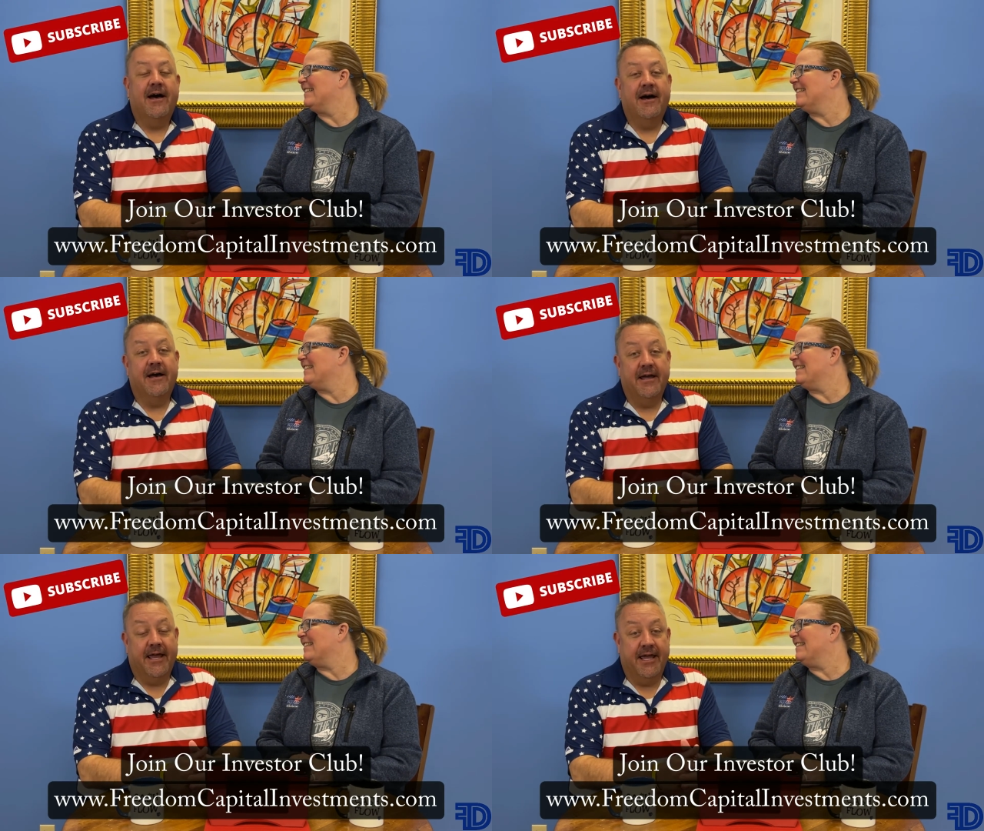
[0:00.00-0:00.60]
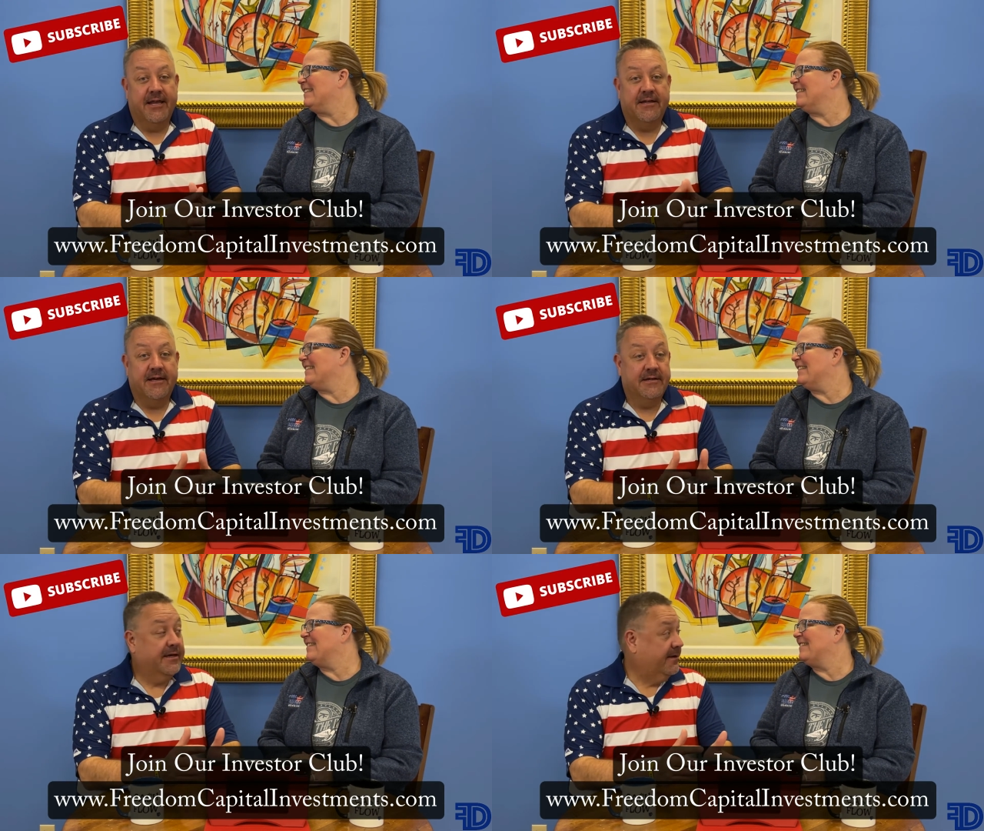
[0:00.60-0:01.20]
Speaker 1: uh, and
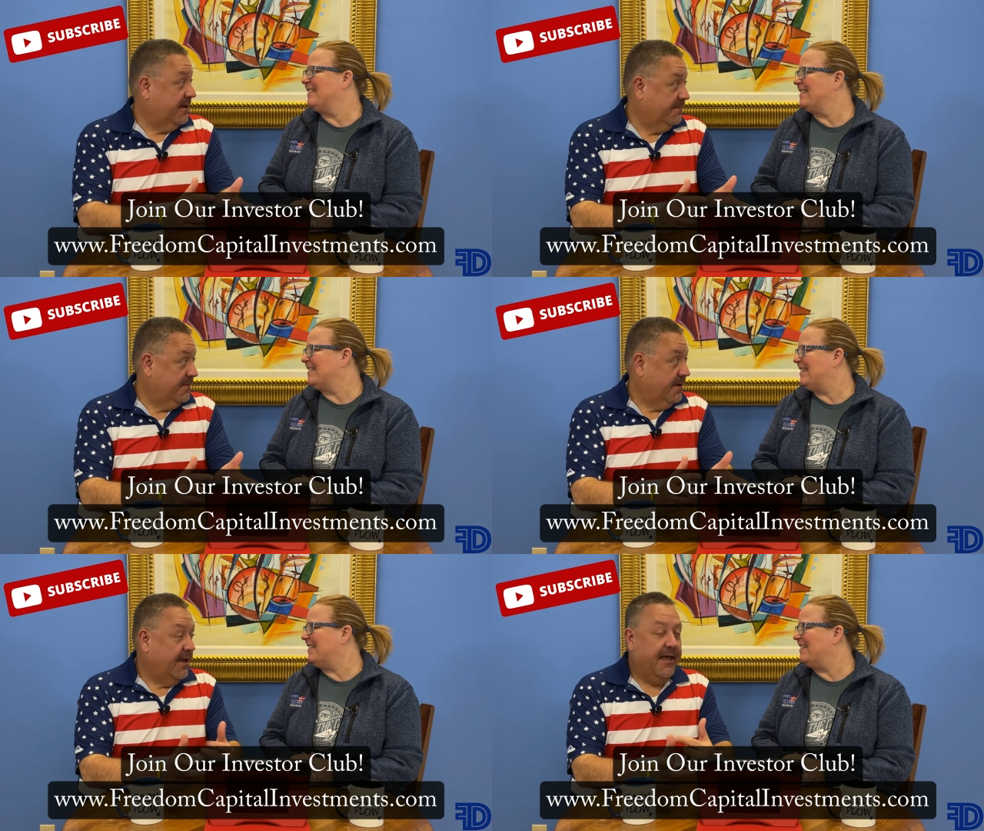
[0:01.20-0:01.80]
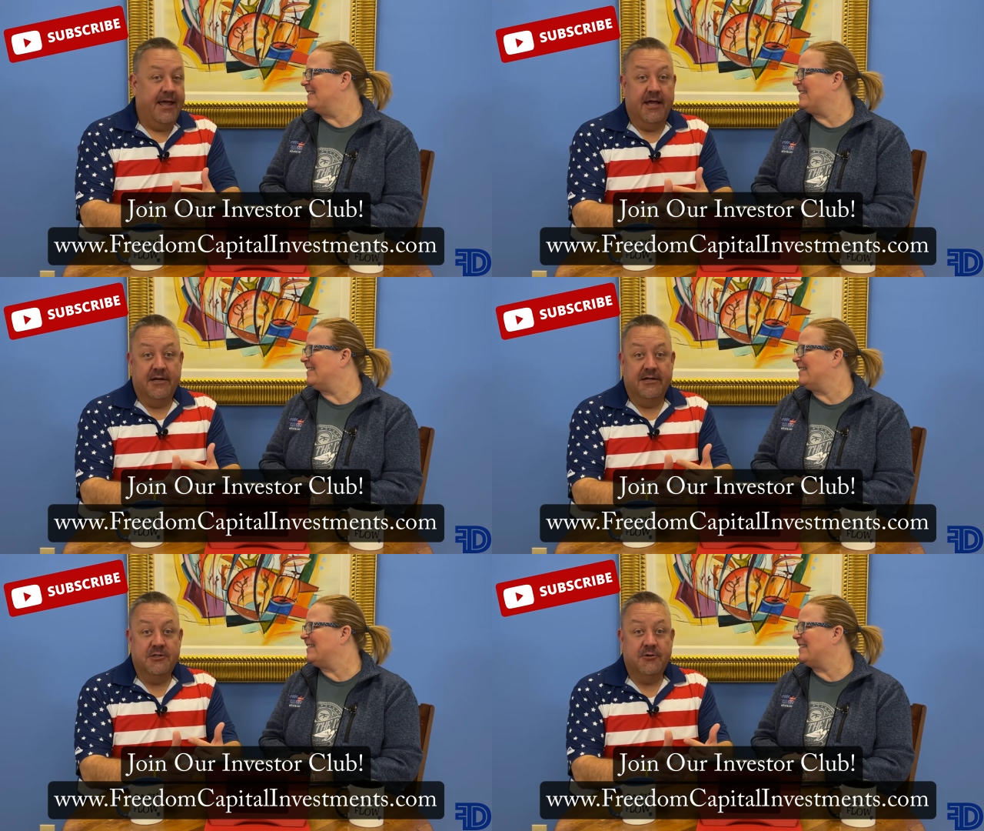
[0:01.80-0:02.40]
uh, .com and
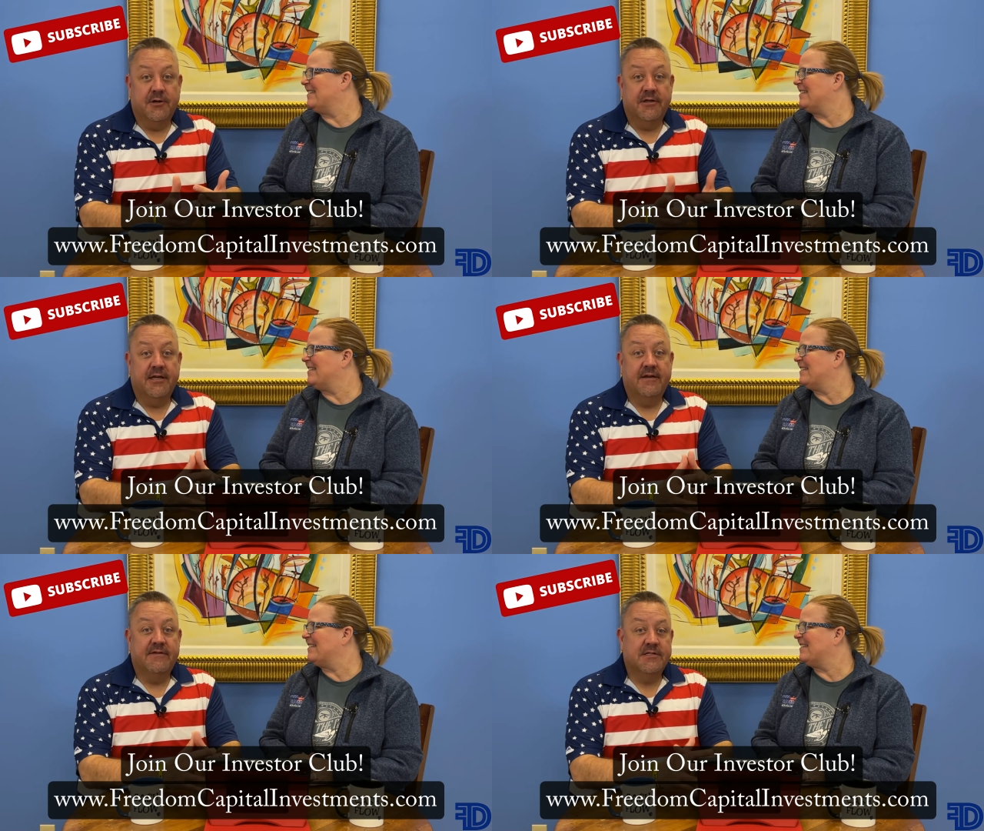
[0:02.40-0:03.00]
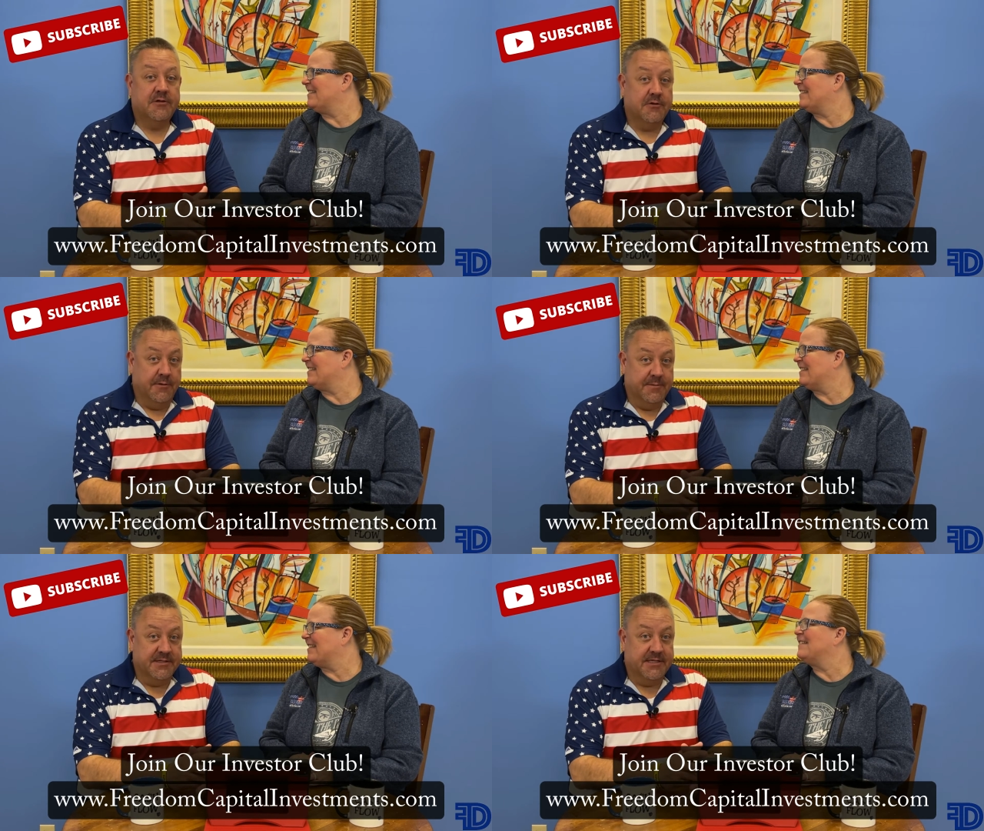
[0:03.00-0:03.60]
uh, join the investor
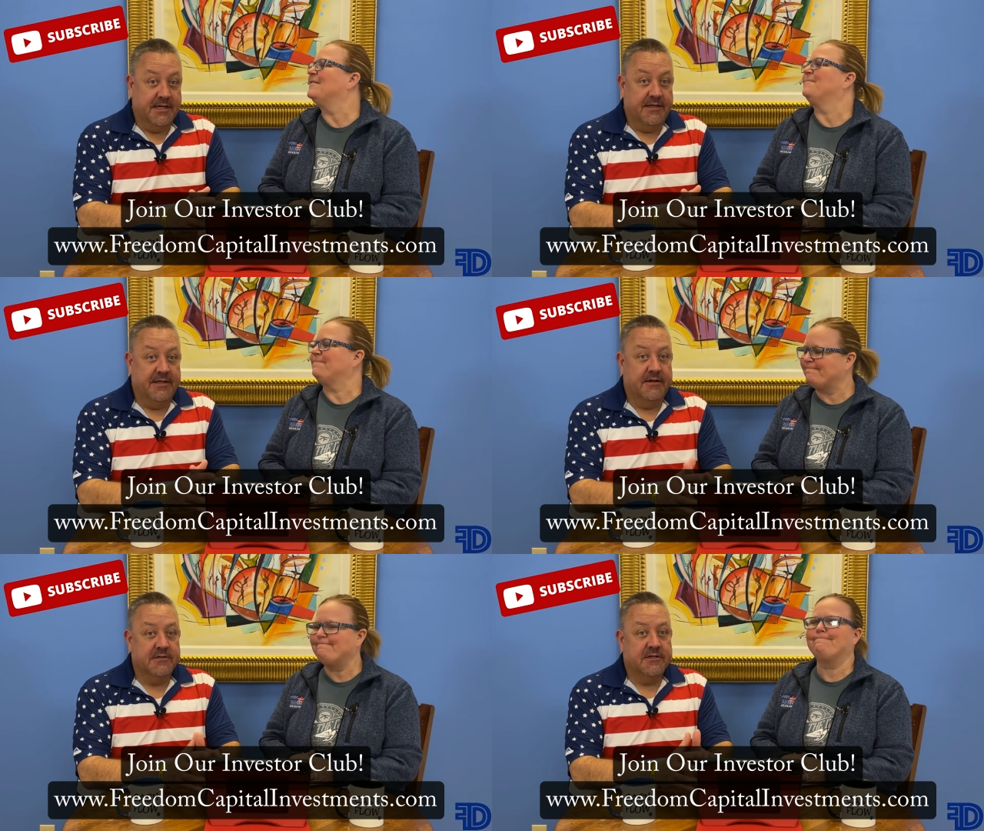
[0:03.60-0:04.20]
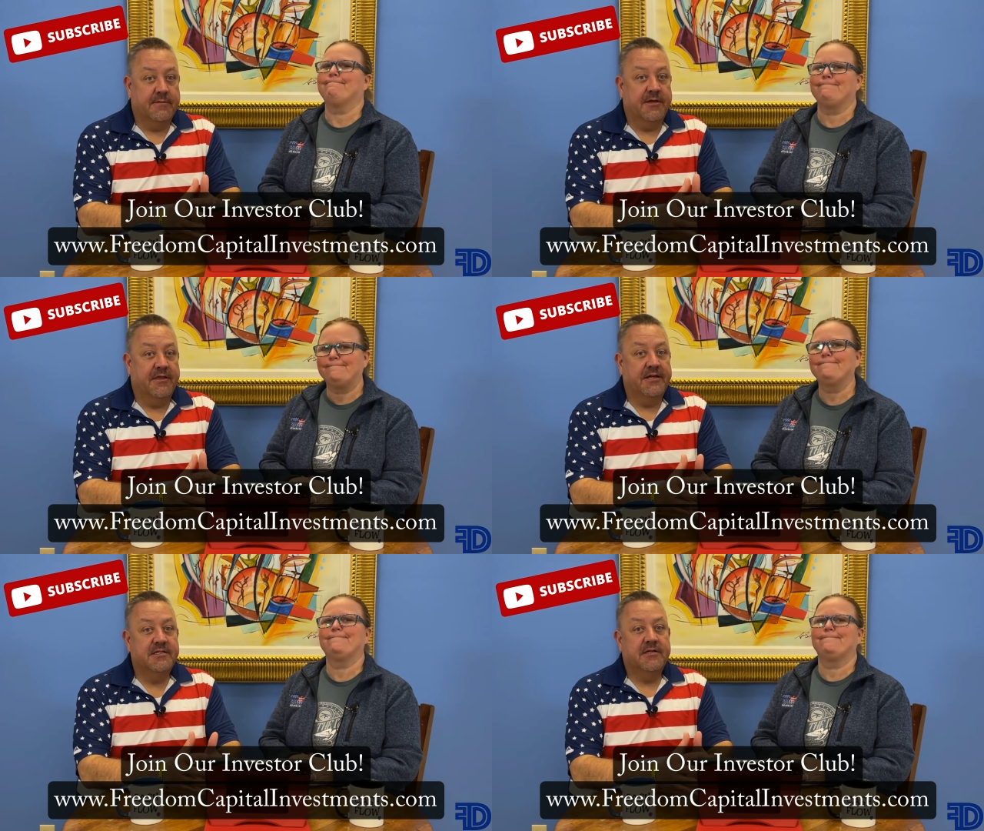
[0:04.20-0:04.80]
club because again there's going to be
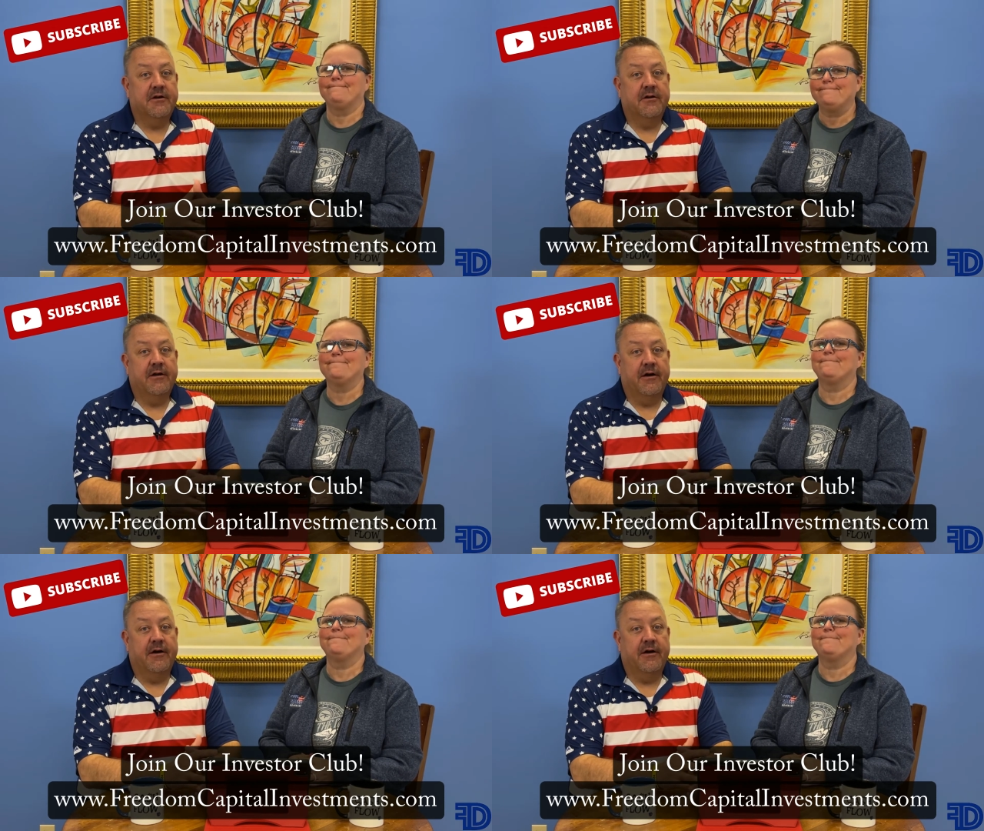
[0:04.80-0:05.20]
things that are,